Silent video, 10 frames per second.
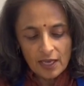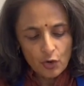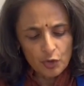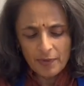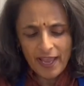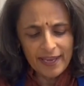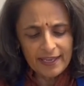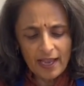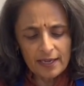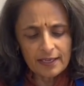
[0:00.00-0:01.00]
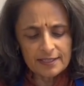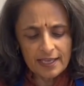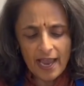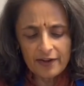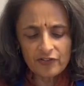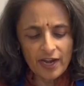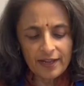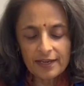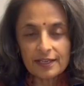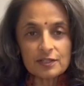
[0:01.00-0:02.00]
Could be any onions. I had red
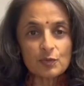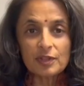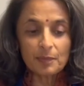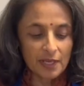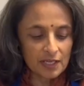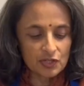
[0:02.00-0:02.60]
onions with me,